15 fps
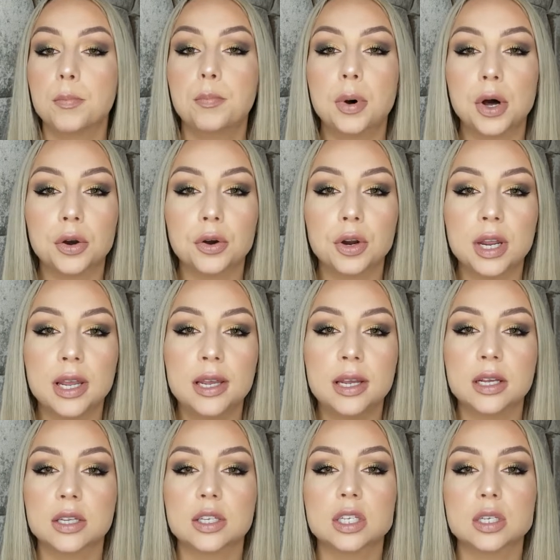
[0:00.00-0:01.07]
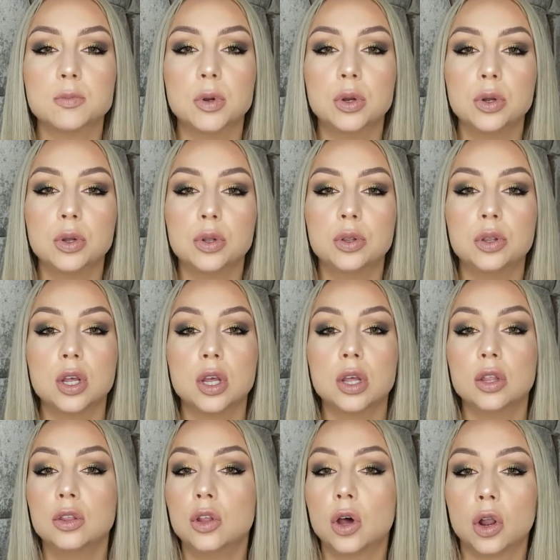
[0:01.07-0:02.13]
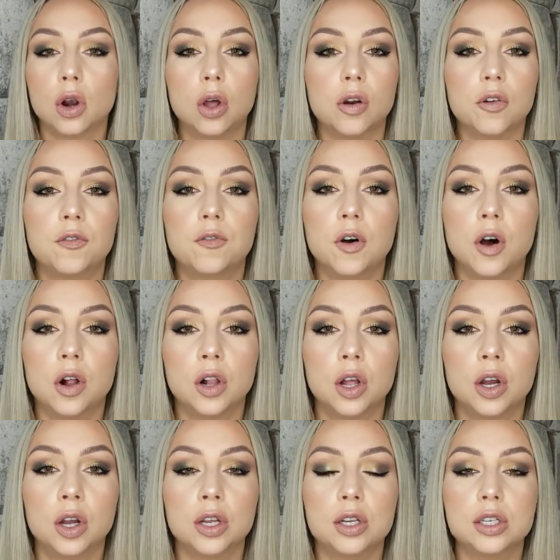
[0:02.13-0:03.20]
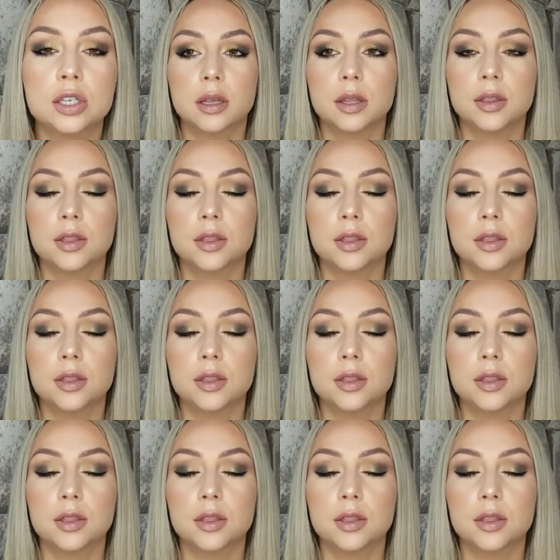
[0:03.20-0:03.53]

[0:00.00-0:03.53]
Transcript: buttery, smooth, not a lot of fallout.